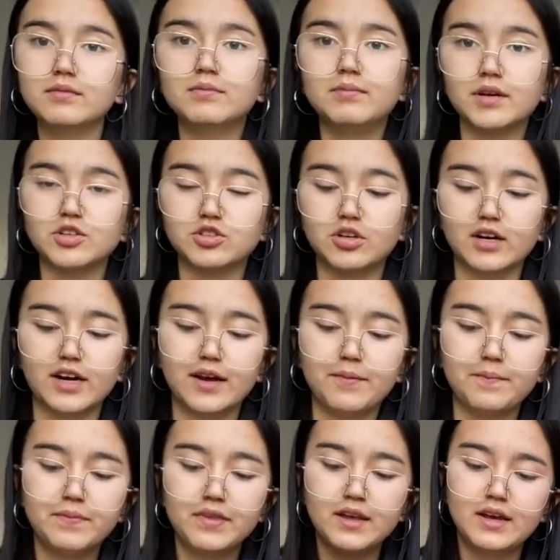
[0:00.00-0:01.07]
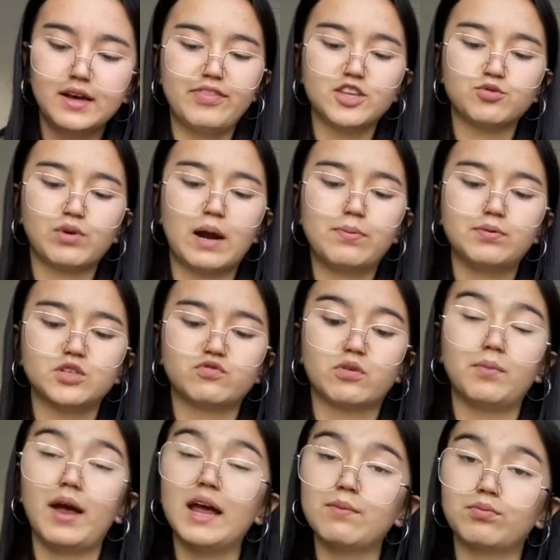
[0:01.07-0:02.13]
Picture again. And this ripens from
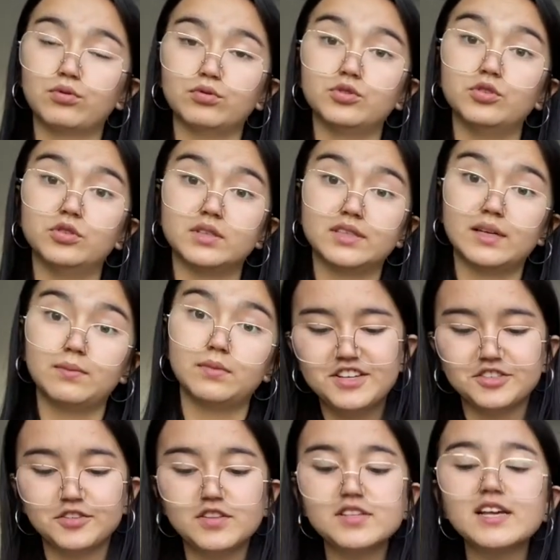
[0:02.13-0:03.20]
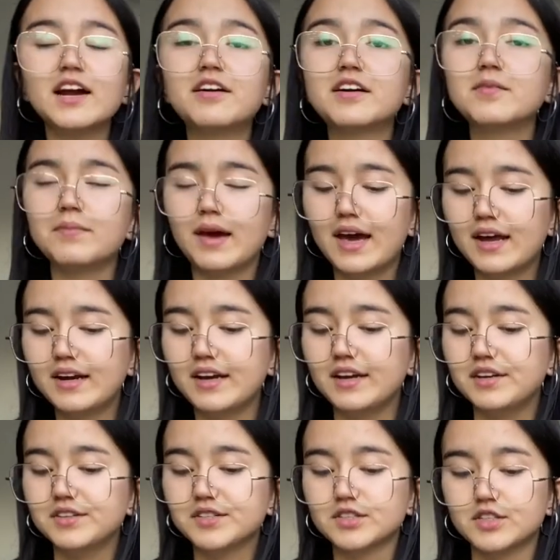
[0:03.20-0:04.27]
April to December. So this hairy man
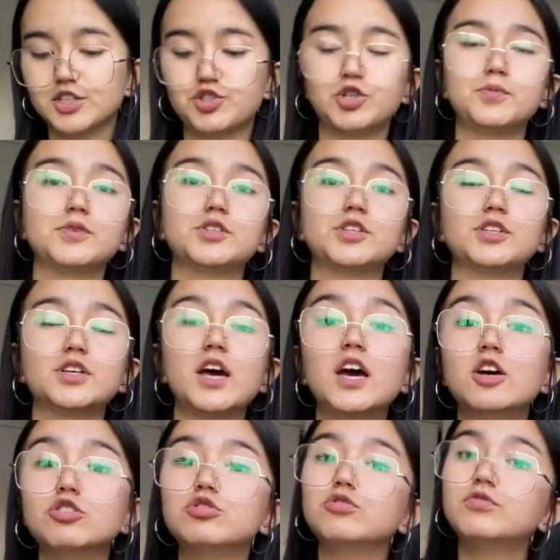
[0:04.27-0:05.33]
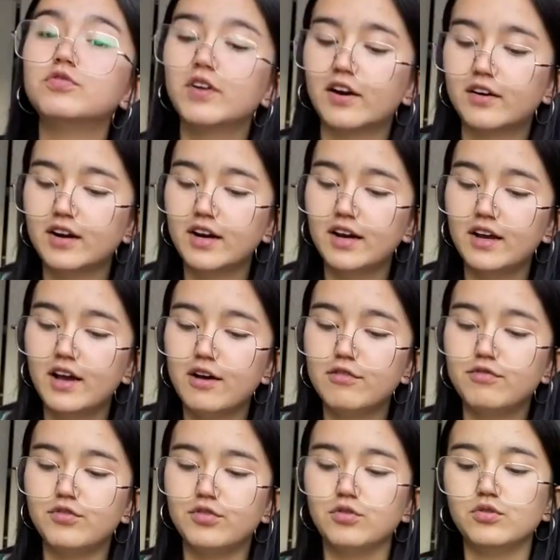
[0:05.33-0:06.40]
is distributed to very
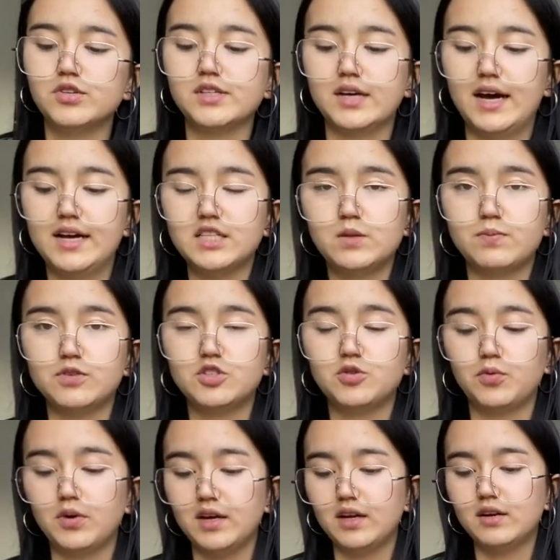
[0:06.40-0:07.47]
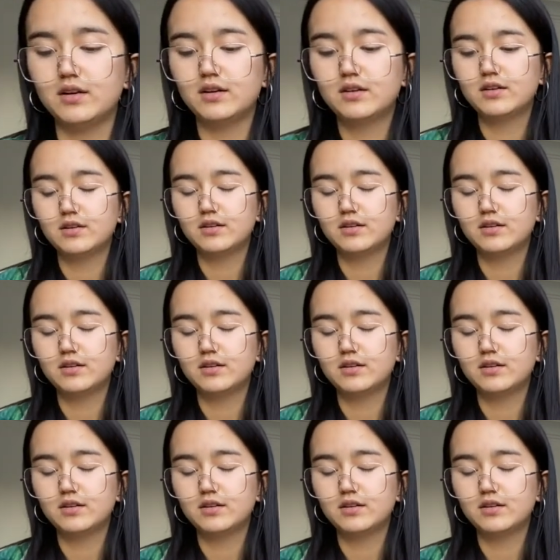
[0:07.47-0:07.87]
few sites between